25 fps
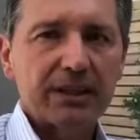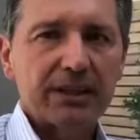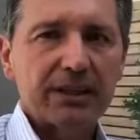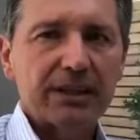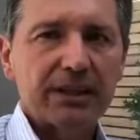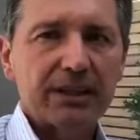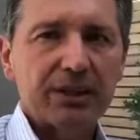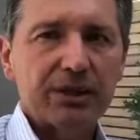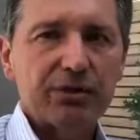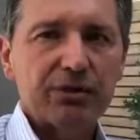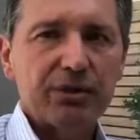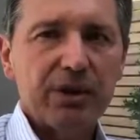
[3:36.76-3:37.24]

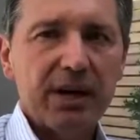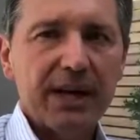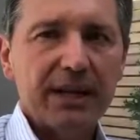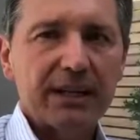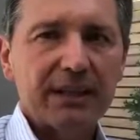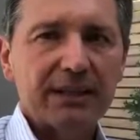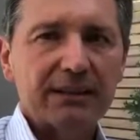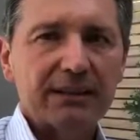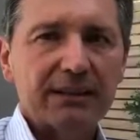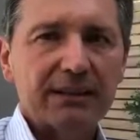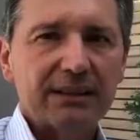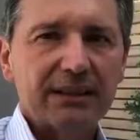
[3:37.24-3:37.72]
yet tried
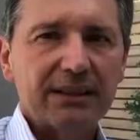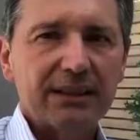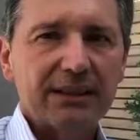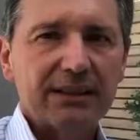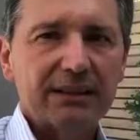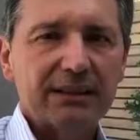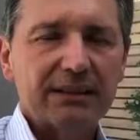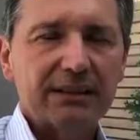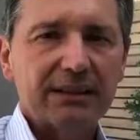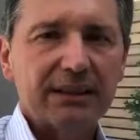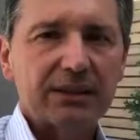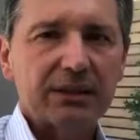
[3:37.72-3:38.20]
and
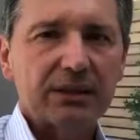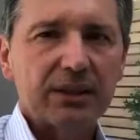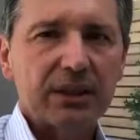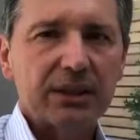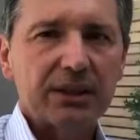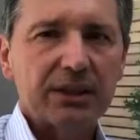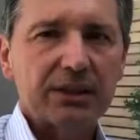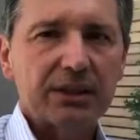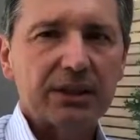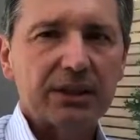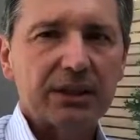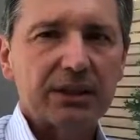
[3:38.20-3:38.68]
tested
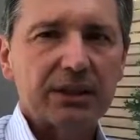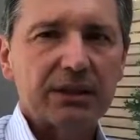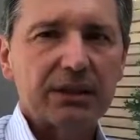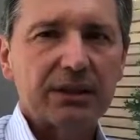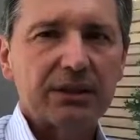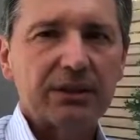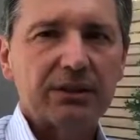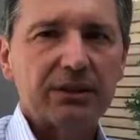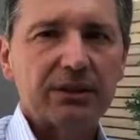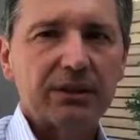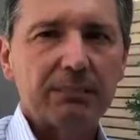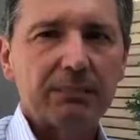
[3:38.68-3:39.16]
technology
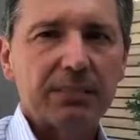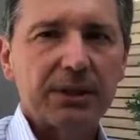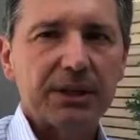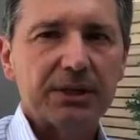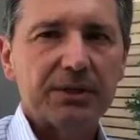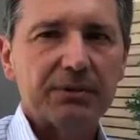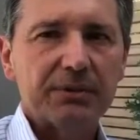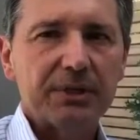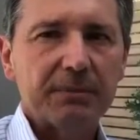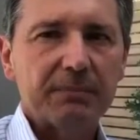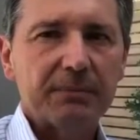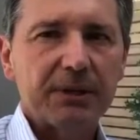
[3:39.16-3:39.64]
to
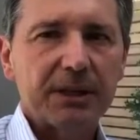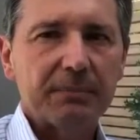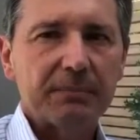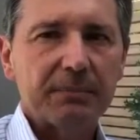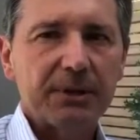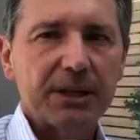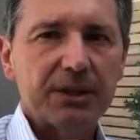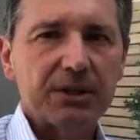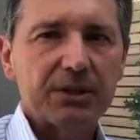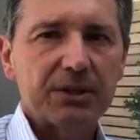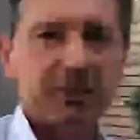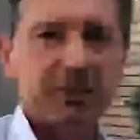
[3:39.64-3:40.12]
best treat my
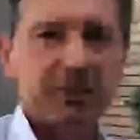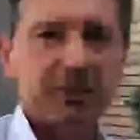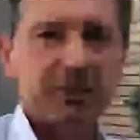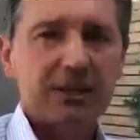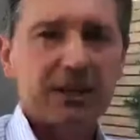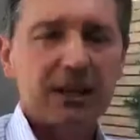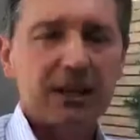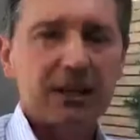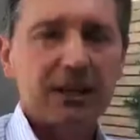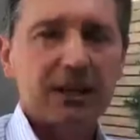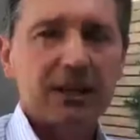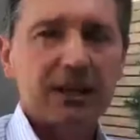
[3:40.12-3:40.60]
patients
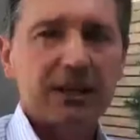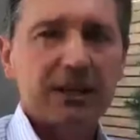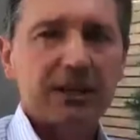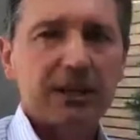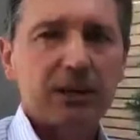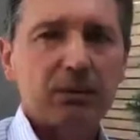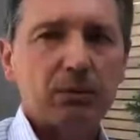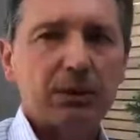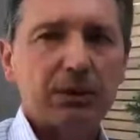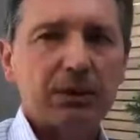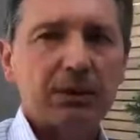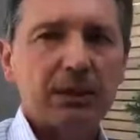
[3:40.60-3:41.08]

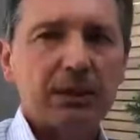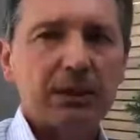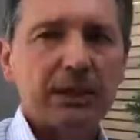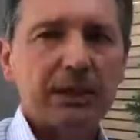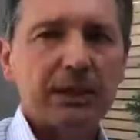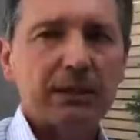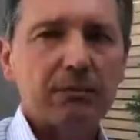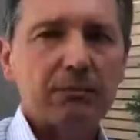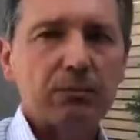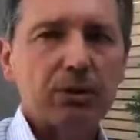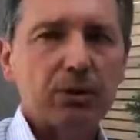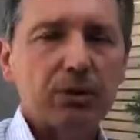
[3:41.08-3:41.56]
that want to
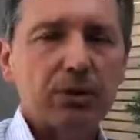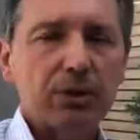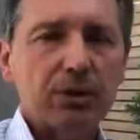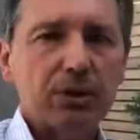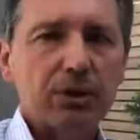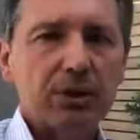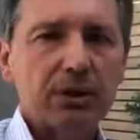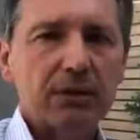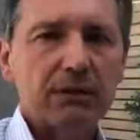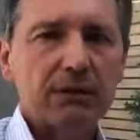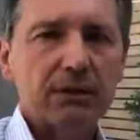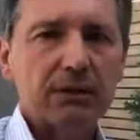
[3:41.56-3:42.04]
lead a more
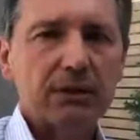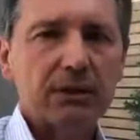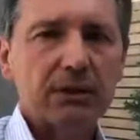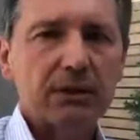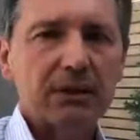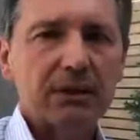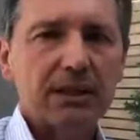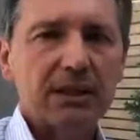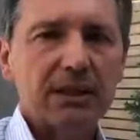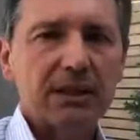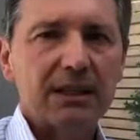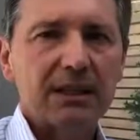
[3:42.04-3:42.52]
youthful,
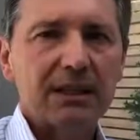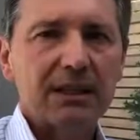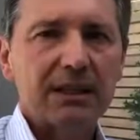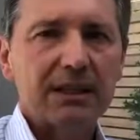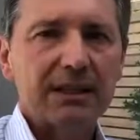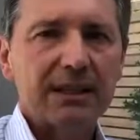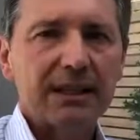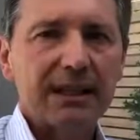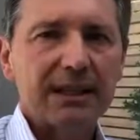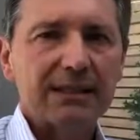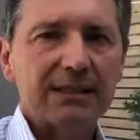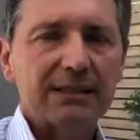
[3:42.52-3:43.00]

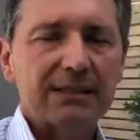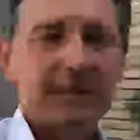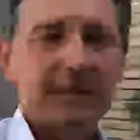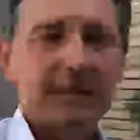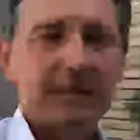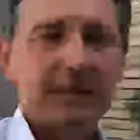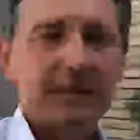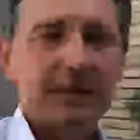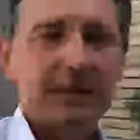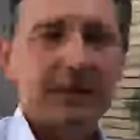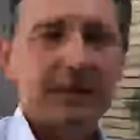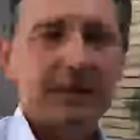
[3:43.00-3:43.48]
less
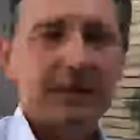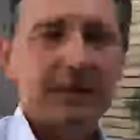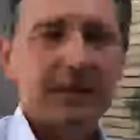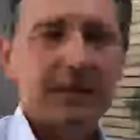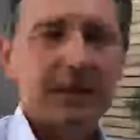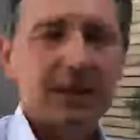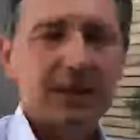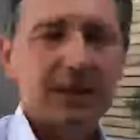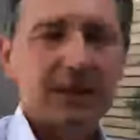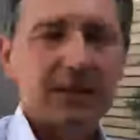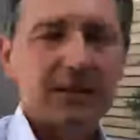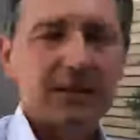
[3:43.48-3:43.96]
dependent on
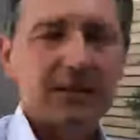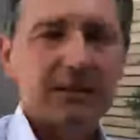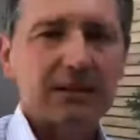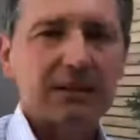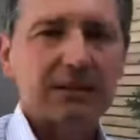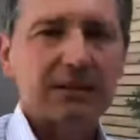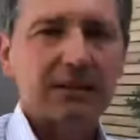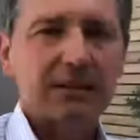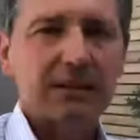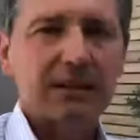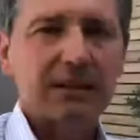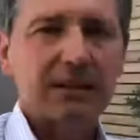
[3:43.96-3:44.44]

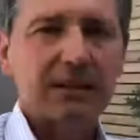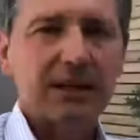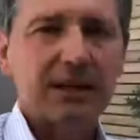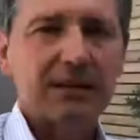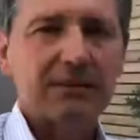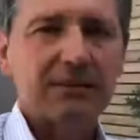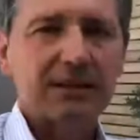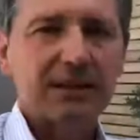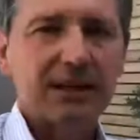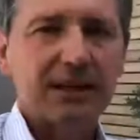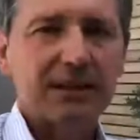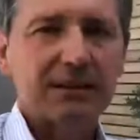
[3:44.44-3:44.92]
glasses
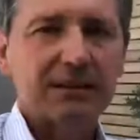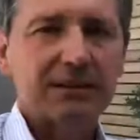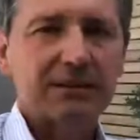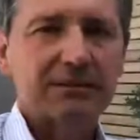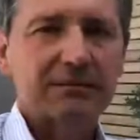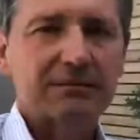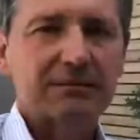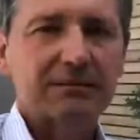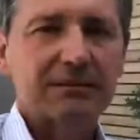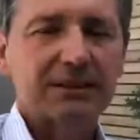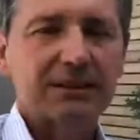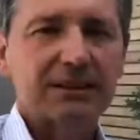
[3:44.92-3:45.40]
lifestyle.
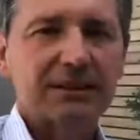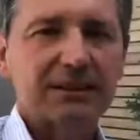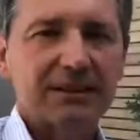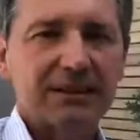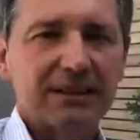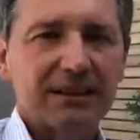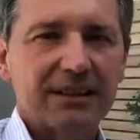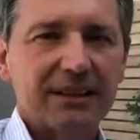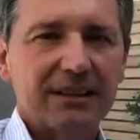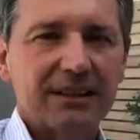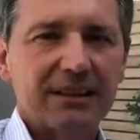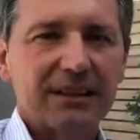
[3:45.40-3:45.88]

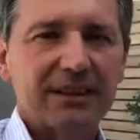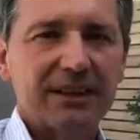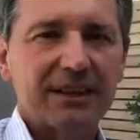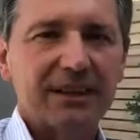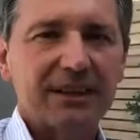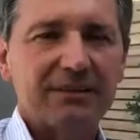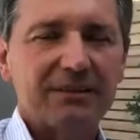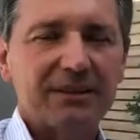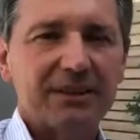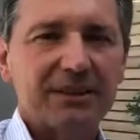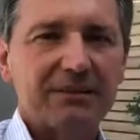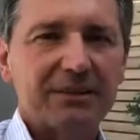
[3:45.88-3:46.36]
Thank
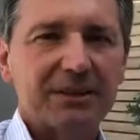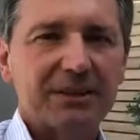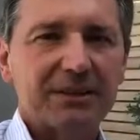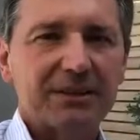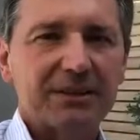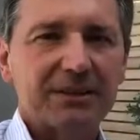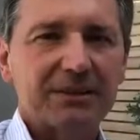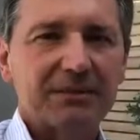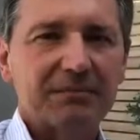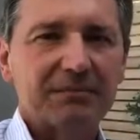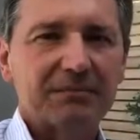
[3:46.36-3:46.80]
you very much.